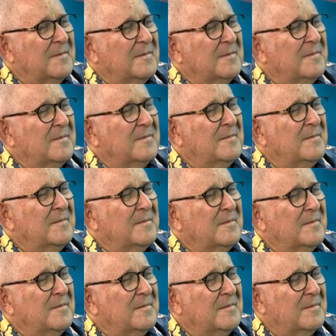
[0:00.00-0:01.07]

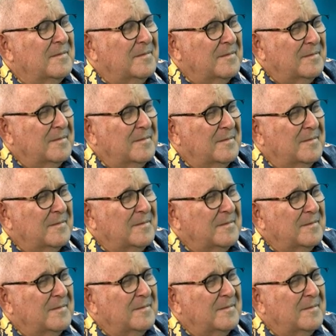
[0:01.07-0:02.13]

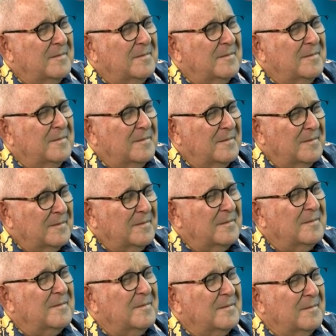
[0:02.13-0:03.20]

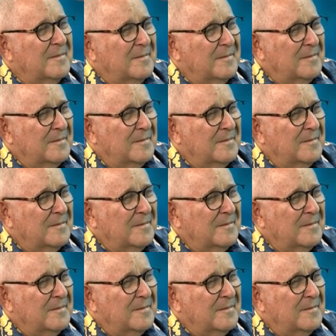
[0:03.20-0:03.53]
(not speaking)